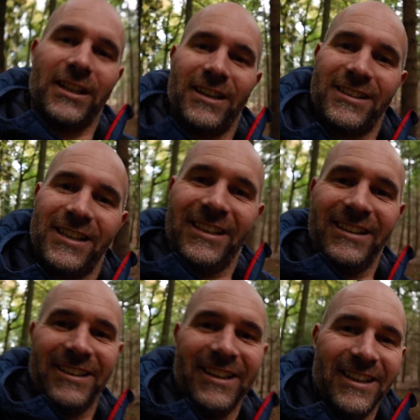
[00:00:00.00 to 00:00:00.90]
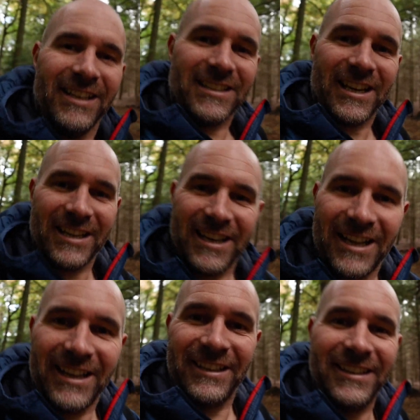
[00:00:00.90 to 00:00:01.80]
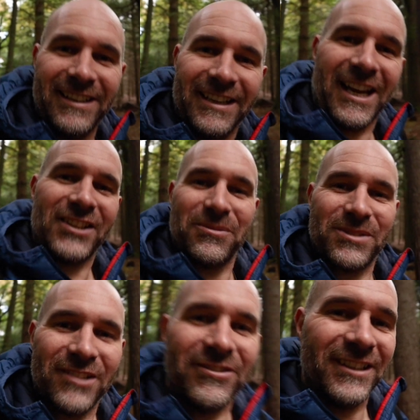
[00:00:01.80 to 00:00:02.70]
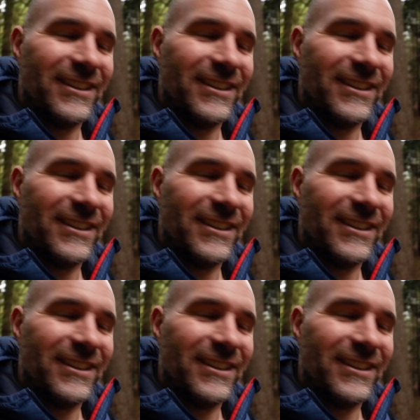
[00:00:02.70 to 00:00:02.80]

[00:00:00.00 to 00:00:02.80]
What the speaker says: guys. Take care, catch up soon.